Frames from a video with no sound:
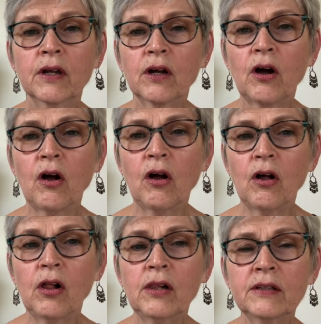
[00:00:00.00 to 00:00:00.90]

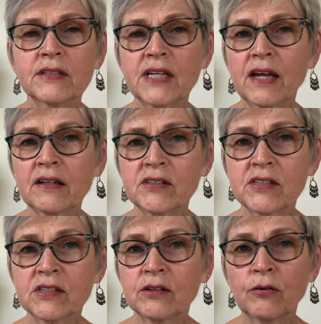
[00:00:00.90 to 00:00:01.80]
call,
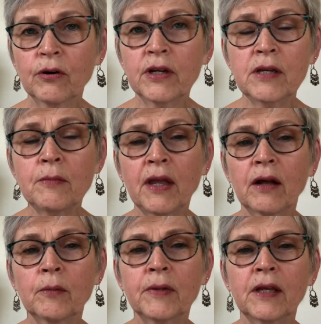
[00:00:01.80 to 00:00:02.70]
text, or
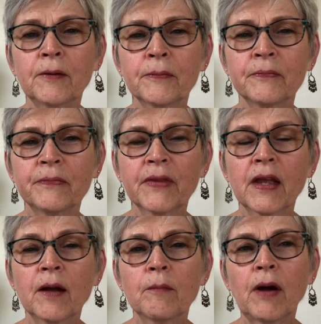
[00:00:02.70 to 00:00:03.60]
email me.
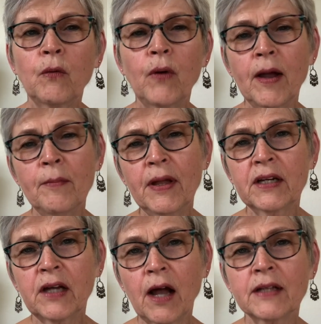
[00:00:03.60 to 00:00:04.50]
My web
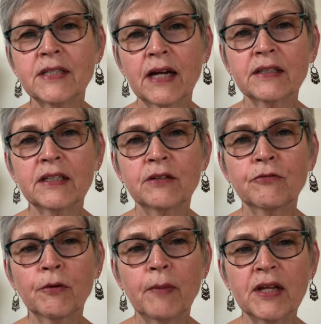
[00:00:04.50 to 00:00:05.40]
and contact
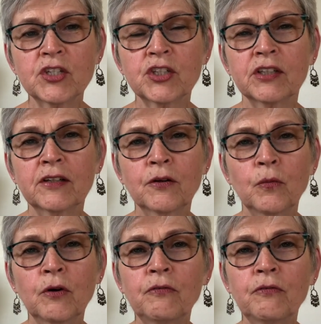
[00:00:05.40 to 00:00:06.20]
information will